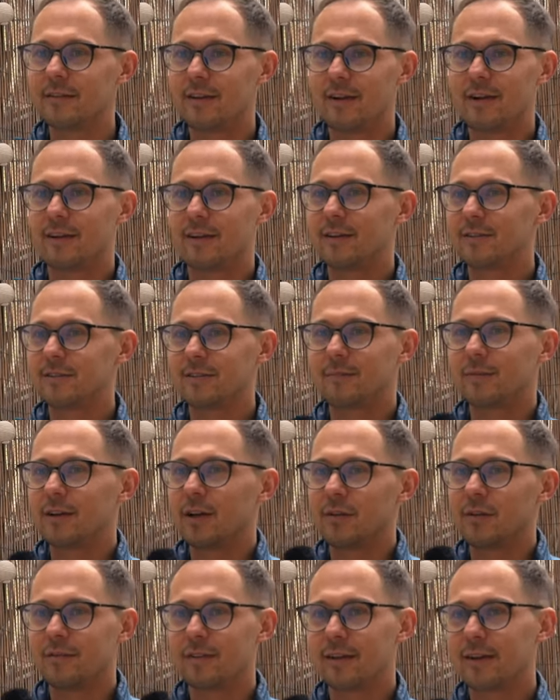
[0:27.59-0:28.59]
There are like some
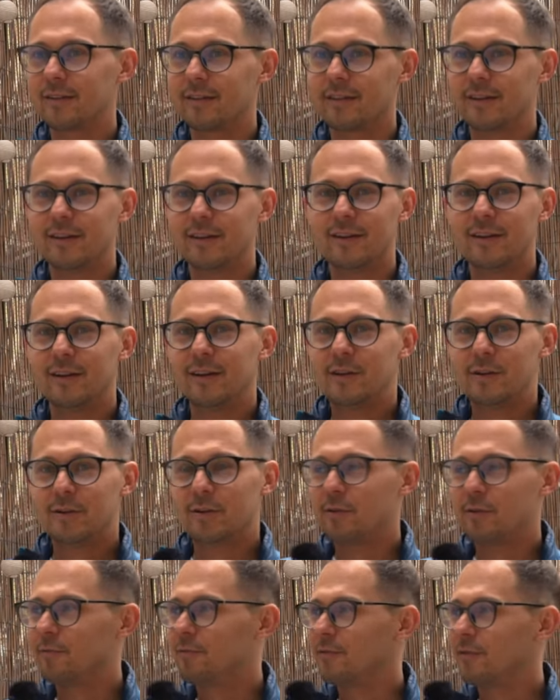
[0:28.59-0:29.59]
kind of like the
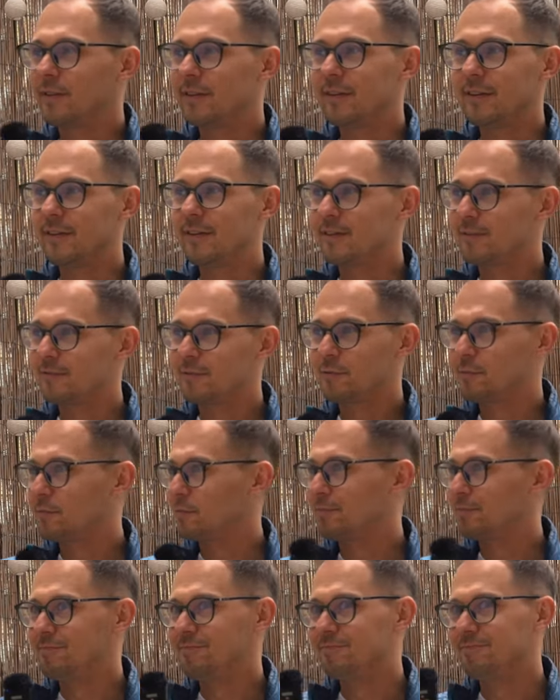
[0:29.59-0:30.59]
coffee,
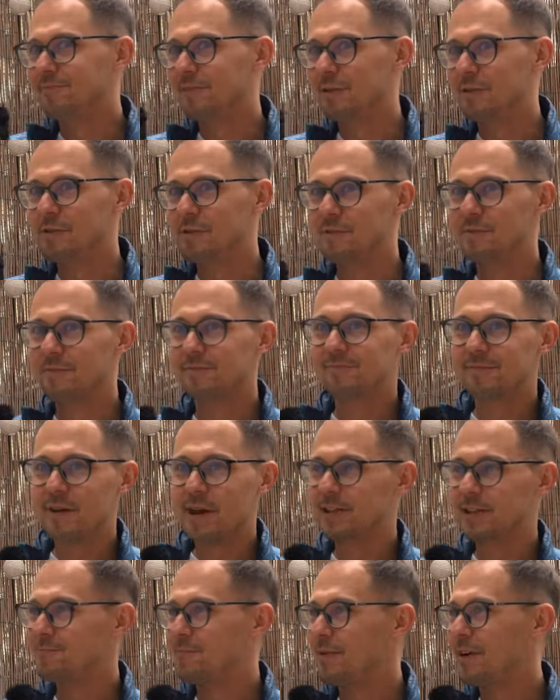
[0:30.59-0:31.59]
you know,
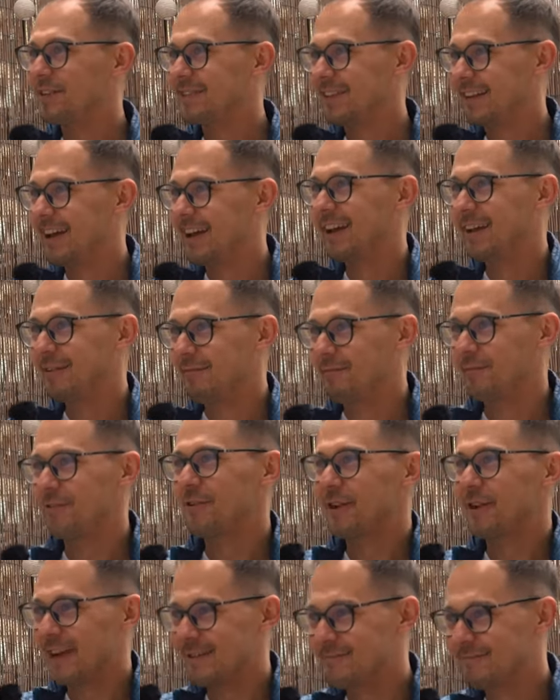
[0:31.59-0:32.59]
experts
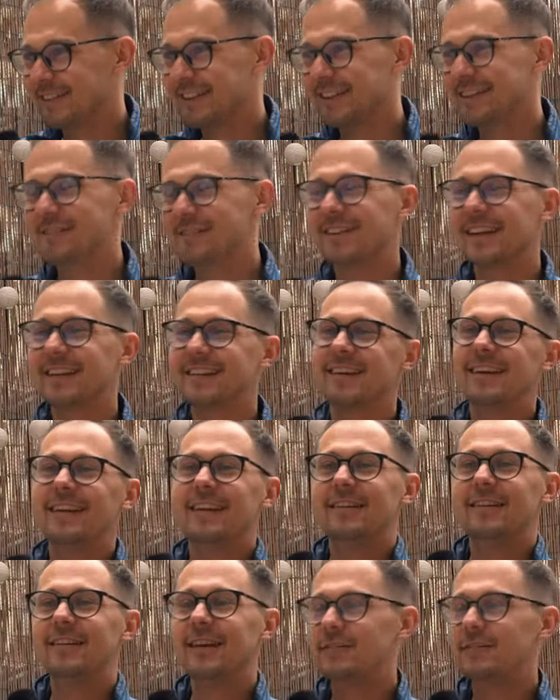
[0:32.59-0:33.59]
for them, you know, that
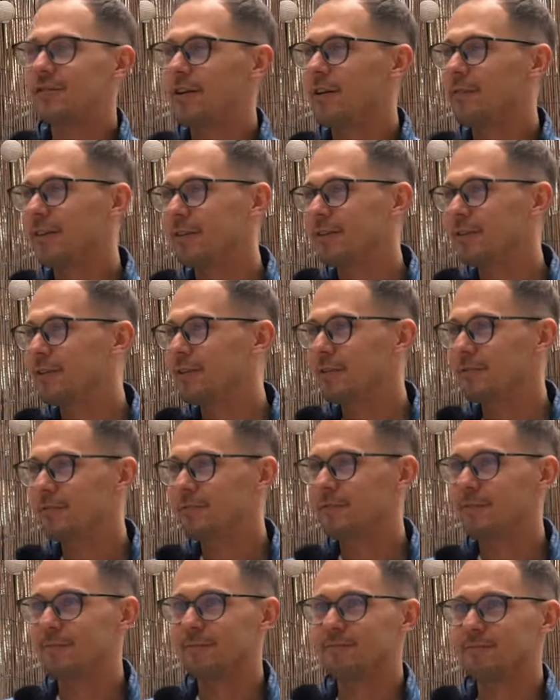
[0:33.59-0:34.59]
they travel, you know,
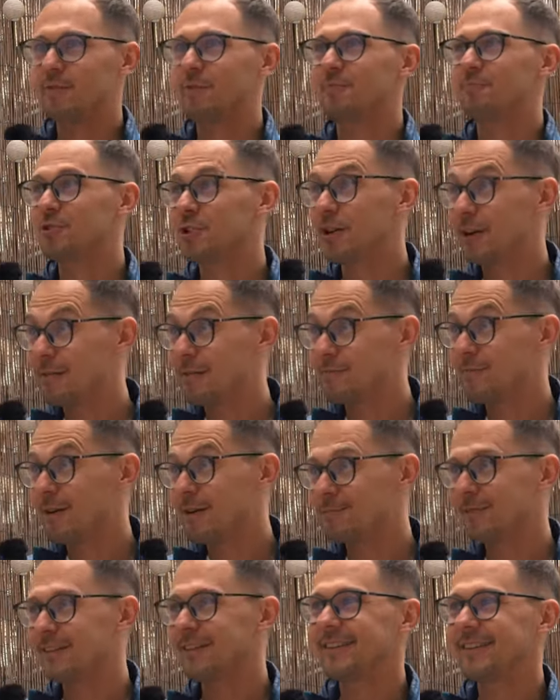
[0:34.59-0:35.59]
from Czech
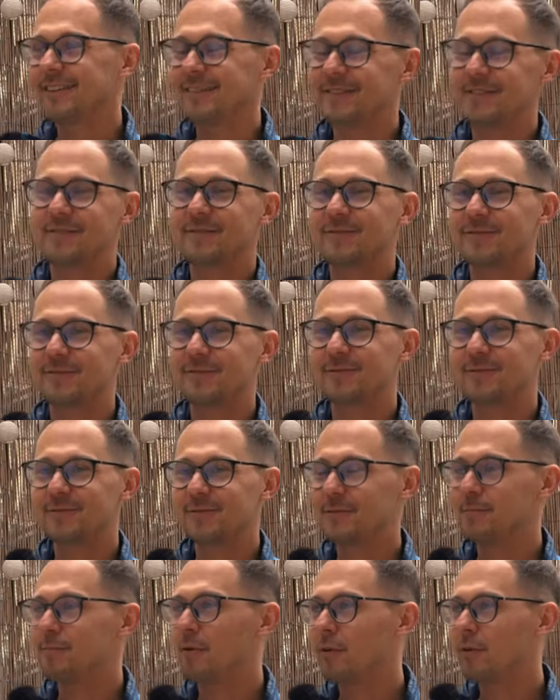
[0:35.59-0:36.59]
Republic, you know,
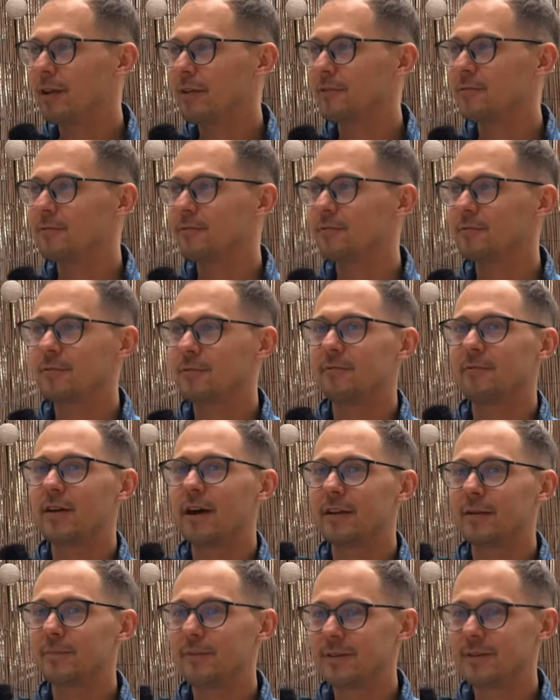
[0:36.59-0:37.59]
to Poland to
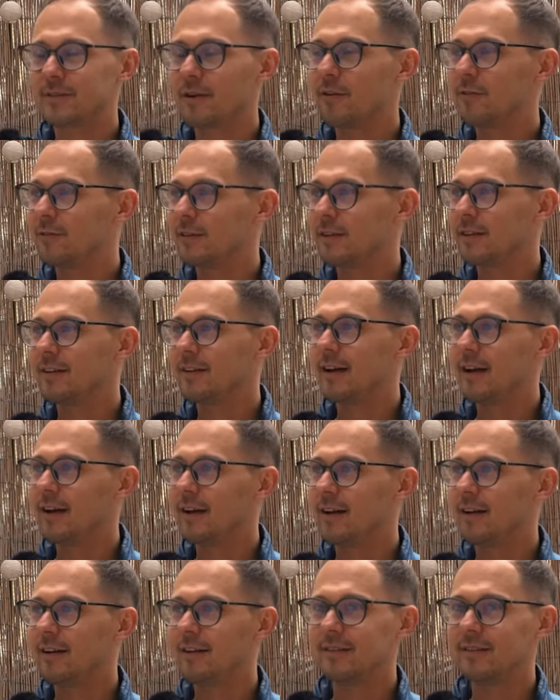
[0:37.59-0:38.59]
find the best coffee.
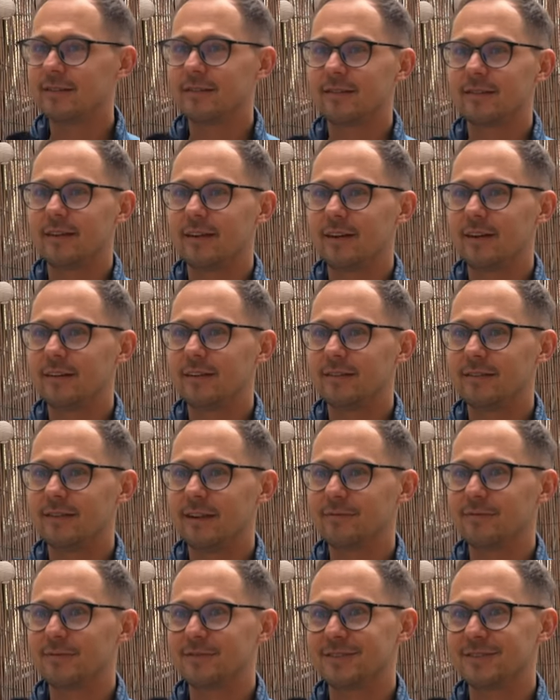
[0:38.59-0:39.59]
And
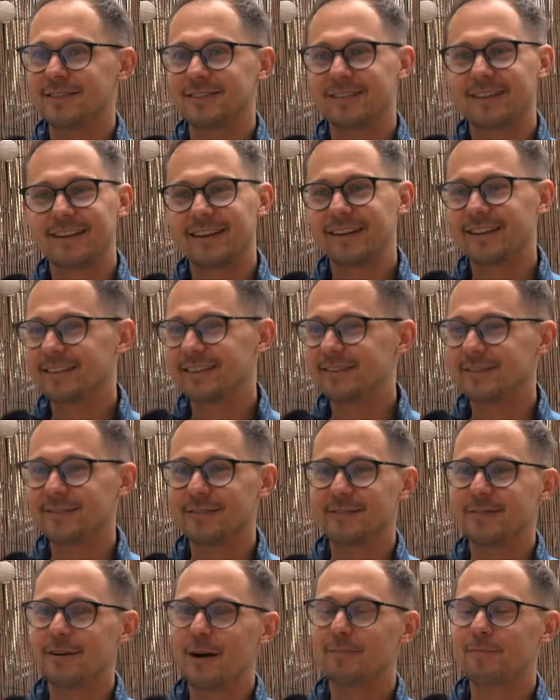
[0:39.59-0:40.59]
that was just like, you
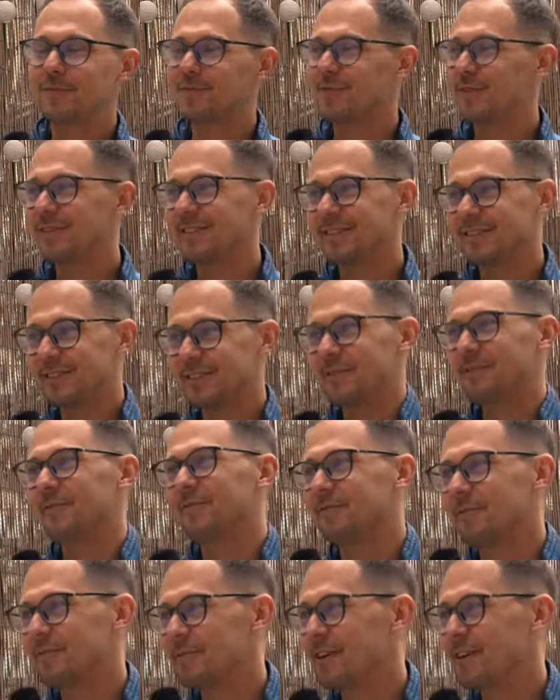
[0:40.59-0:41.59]
know, absurd, you
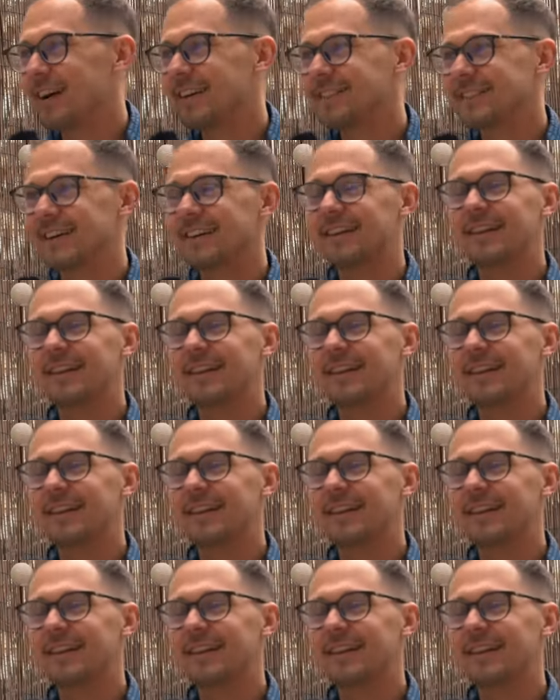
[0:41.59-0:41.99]
know, for us.